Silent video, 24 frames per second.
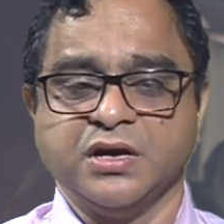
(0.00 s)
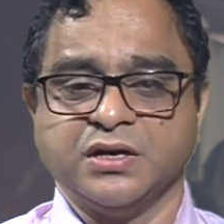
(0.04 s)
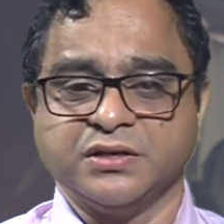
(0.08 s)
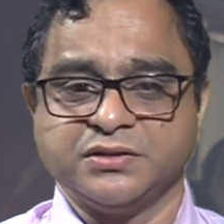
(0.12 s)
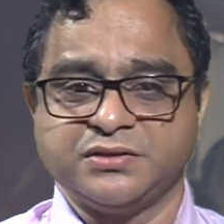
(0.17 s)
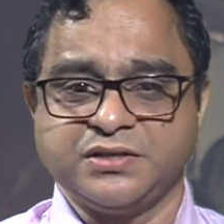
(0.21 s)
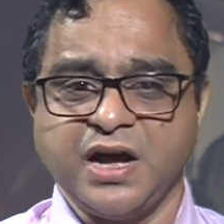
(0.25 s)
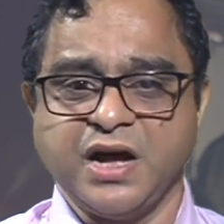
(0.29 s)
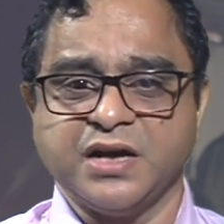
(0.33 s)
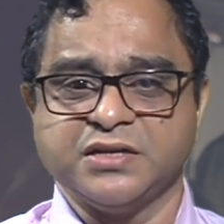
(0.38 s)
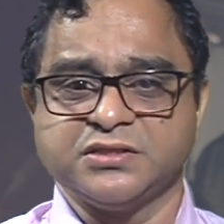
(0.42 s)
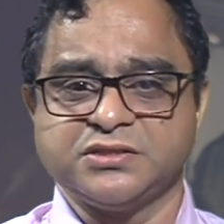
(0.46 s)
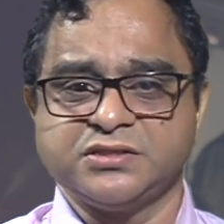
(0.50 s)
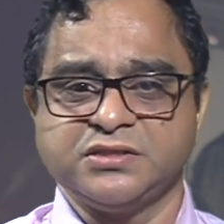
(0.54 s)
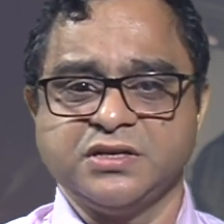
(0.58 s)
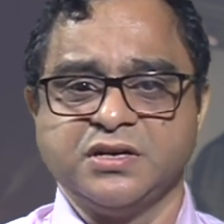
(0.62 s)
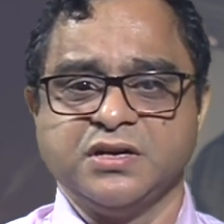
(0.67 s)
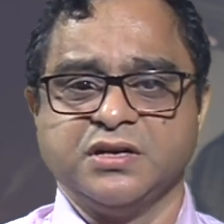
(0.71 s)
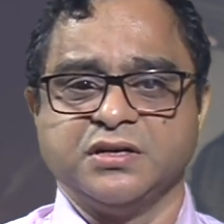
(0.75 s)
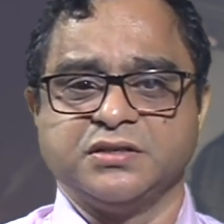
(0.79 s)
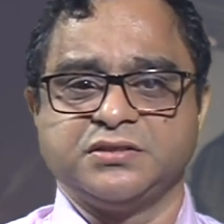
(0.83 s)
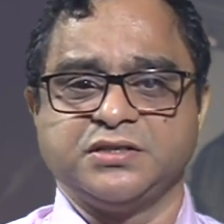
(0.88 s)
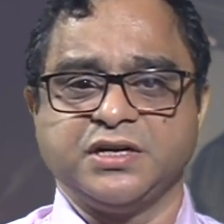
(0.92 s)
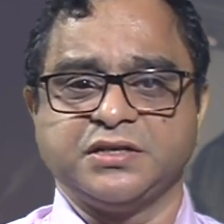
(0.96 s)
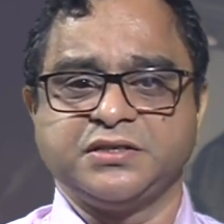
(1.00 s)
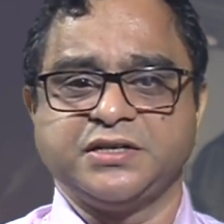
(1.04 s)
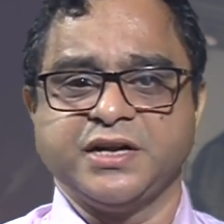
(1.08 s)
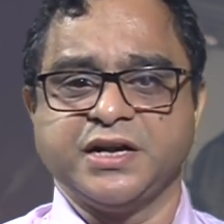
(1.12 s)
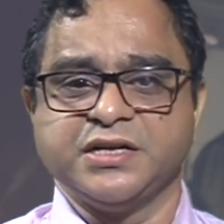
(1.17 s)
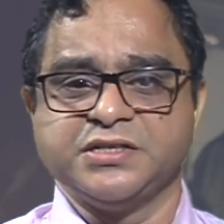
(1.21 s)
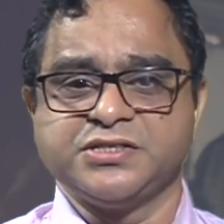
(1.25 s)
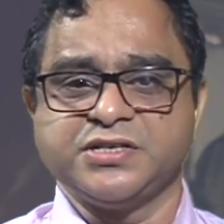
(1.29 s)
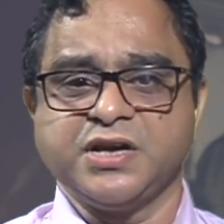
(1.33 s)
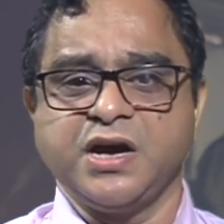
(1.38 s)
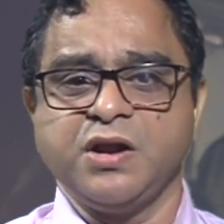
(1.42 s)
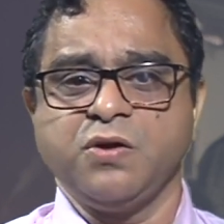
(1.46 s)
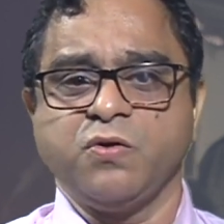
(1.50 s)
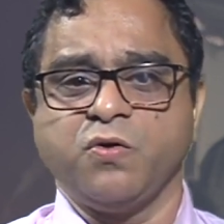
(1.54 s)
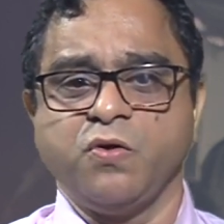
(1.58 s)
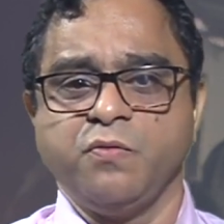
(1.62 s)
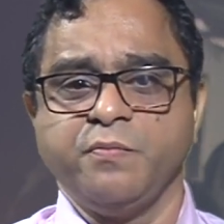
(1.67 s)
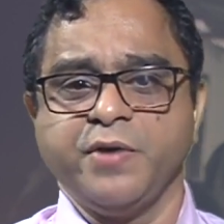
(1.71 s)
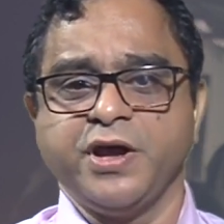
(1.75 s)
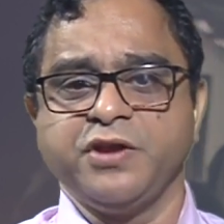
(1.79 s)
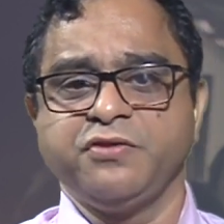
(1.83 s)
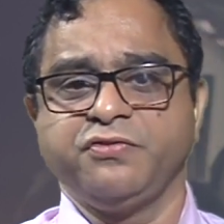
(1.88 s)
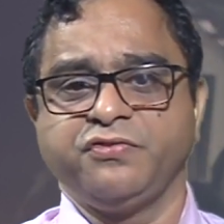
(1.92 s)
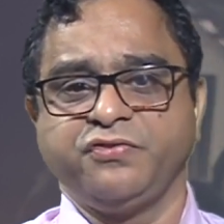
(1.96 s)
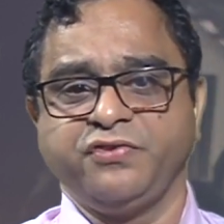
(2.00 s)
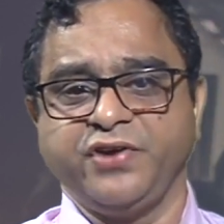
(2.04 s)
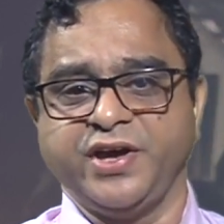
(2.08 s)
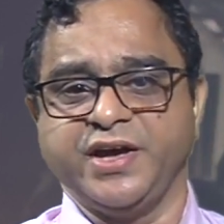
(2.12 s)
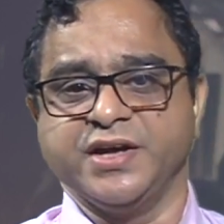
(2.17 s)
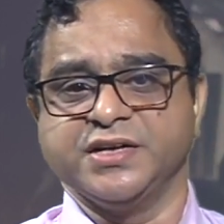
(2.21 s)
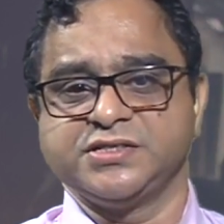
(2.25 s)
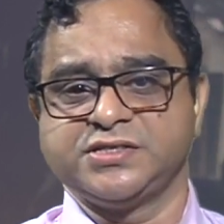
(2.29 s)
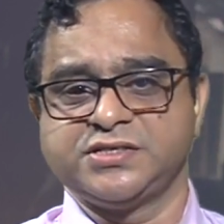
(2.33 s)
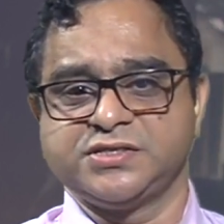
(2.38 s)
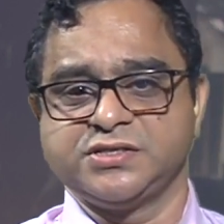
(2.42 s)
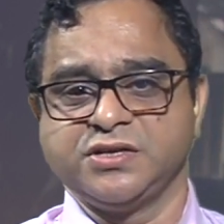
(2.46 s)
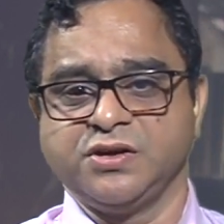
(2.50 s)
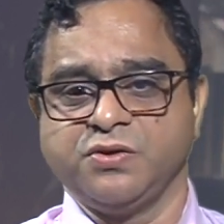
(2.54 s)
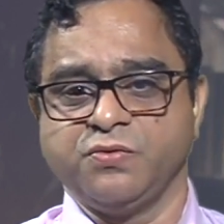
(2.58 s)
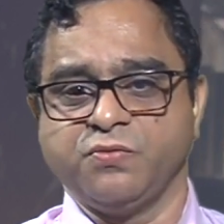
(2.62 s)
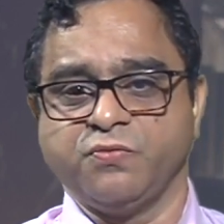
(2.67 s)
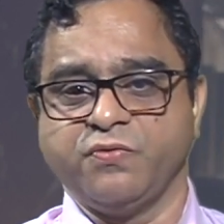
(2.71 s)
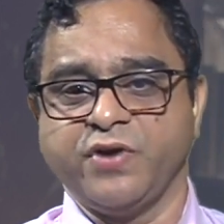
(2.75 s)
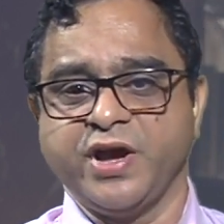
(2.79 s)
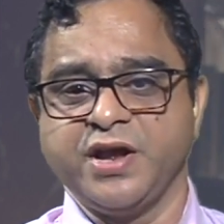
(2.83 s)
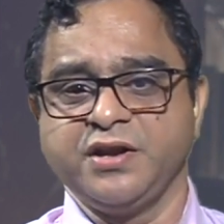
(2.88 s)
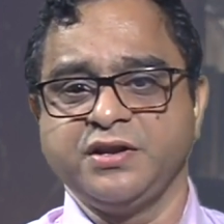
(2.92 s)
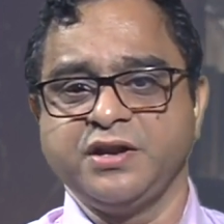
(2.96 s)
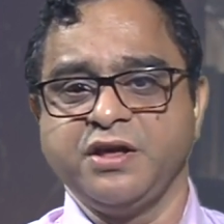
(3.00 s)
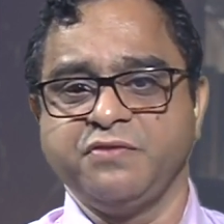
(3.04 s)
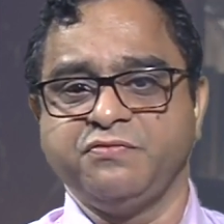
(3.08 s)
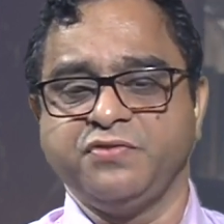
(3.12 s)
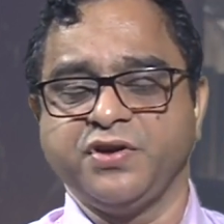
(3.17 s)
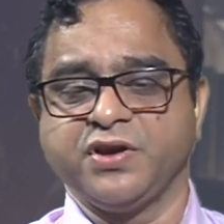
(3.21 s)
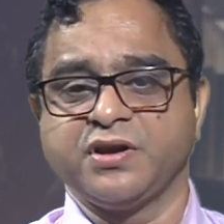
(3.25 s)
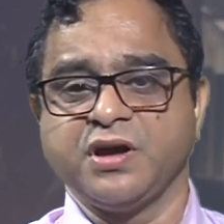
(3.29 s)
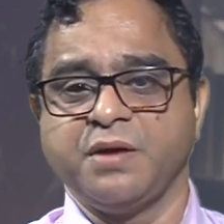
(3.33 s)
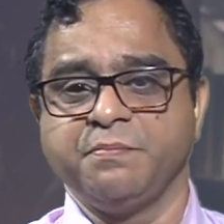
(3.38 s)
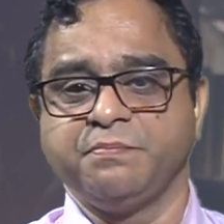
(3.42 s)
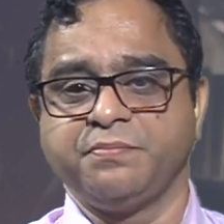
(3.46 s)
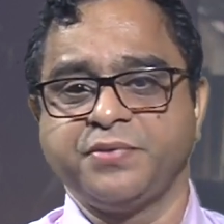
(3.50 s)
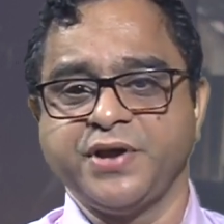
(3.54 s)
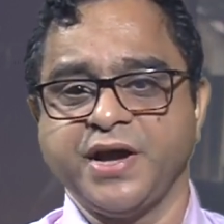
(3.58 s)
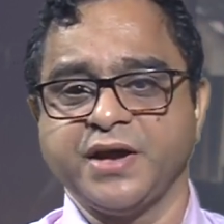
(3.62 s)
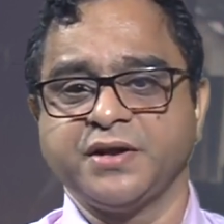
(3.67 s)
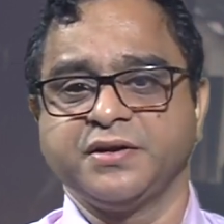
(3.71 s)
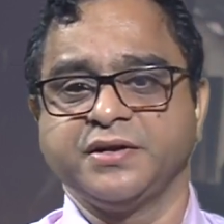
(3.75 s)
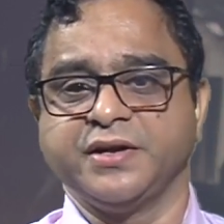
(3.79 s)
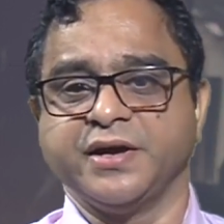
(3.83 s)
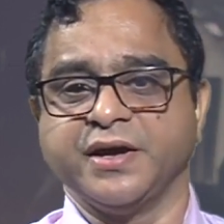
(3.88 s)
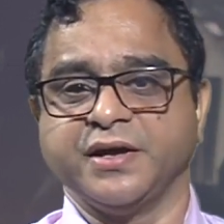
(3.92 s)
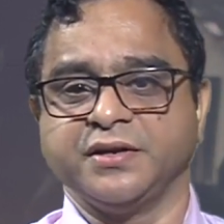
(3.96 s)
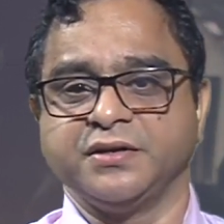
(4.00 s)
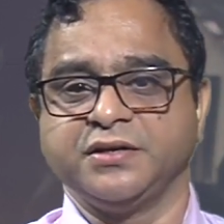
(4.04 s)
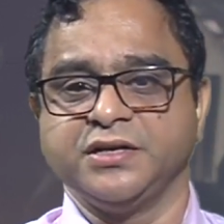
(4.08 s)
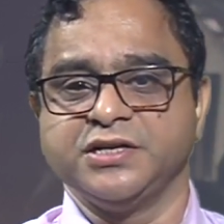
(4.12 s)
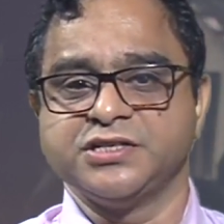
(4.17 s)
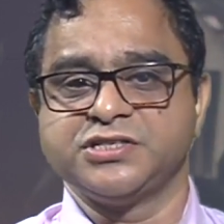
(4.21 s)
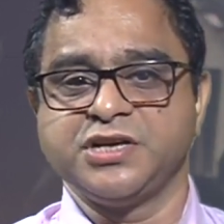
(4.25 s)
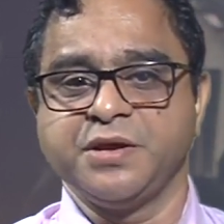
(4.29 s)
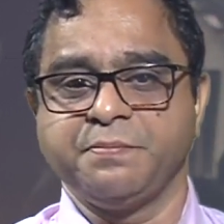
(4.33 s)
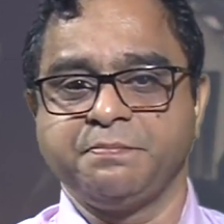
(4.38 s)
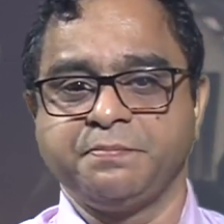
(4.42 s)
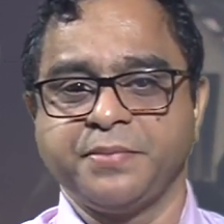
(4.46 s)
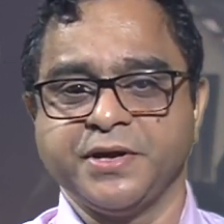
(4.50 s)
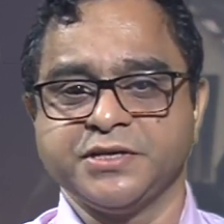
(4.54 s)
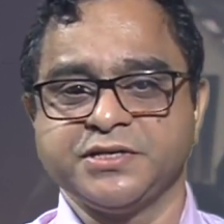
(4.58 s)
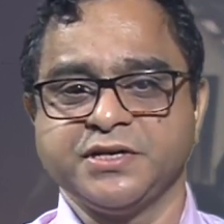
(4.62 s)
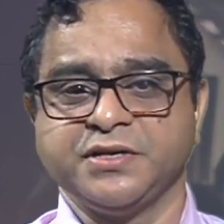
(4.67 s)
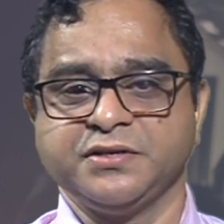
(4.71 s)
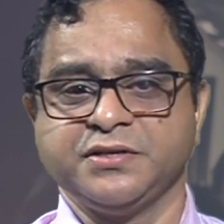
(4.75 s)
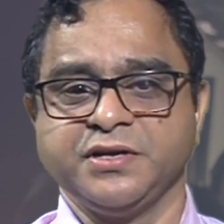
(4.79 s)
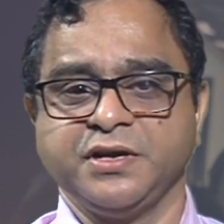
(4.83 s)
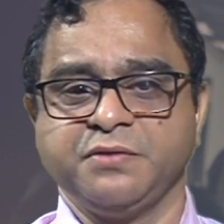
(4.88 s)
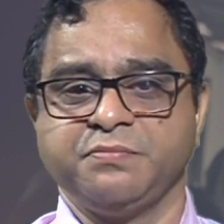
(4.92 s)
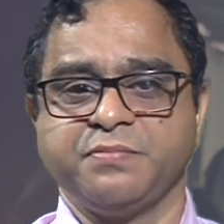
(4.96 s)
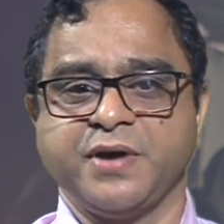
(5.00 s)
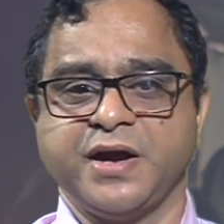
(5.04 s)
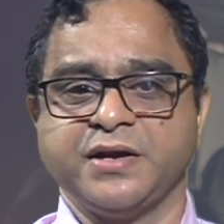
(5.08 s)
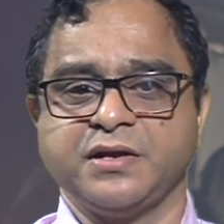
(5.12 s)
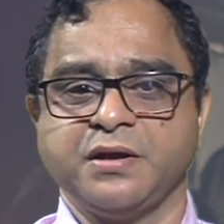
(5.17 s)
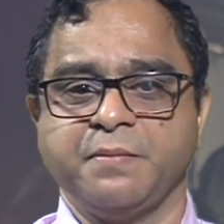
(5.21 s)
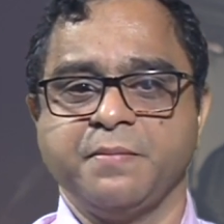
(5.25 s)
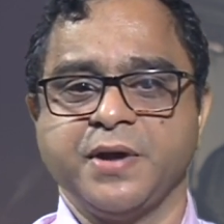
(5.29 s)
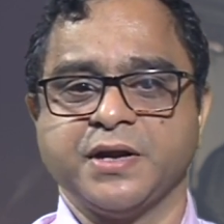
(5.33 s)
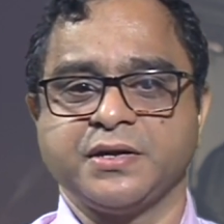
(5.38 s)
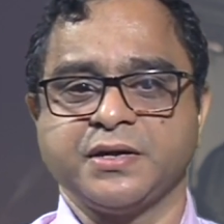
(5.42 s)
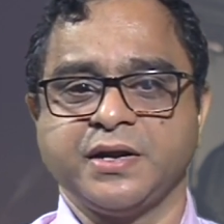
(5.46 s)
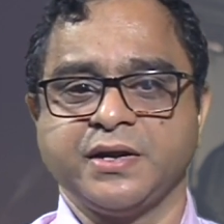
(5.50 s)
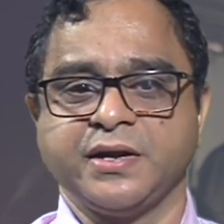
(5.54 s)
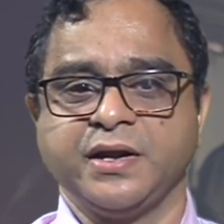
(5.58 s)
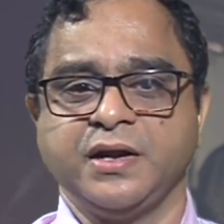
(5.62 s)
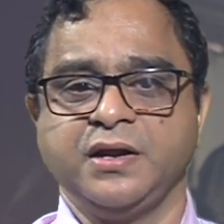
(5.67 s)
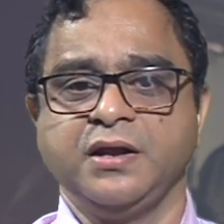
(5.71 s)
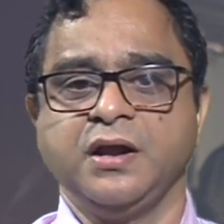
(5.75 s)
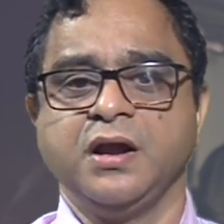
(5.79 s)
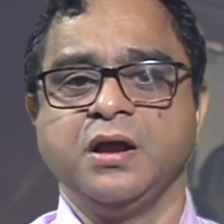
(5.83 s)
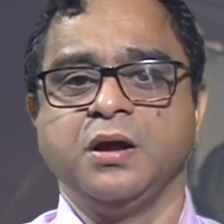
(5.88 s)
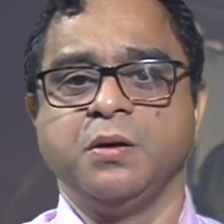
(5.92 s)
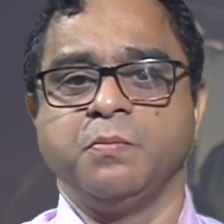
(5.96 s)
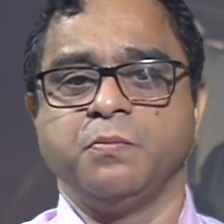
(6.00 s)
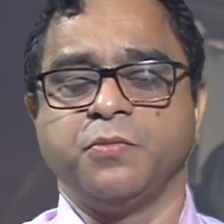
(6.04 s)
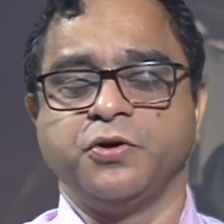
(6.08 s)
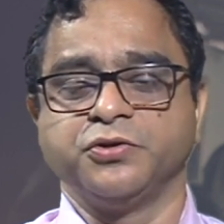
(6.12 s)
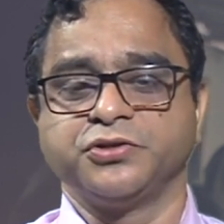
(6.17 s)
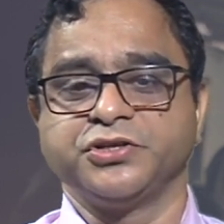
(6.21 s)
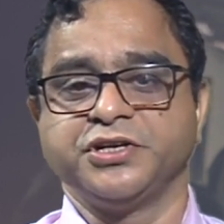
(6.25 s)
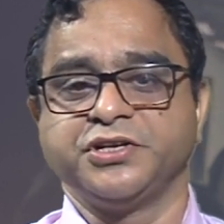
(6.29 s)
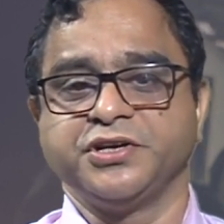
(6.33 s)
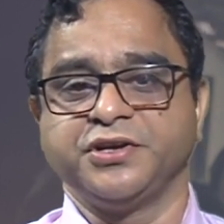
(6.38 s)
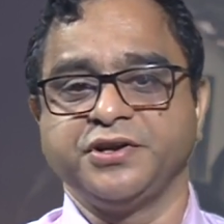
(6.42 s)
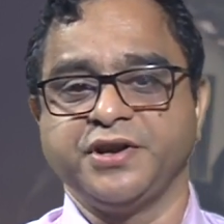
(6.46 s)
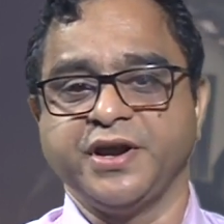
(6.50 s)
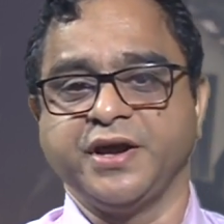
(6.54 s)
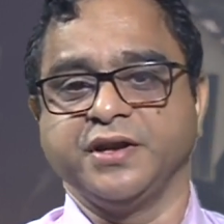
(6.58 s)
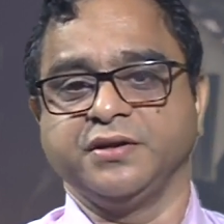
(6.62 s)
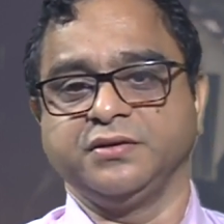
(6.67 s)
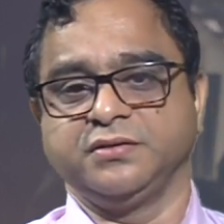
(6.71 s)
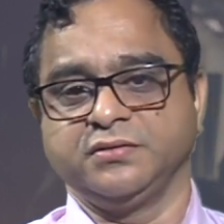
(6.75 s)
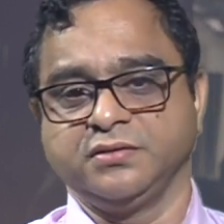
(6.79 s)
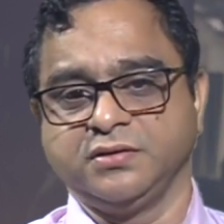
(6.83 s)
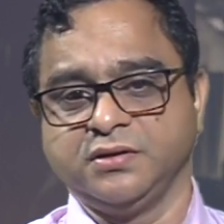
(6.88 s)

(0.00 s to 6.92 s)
Thus, the danger women face when they become pregnant is represented by the maternal mortality rate.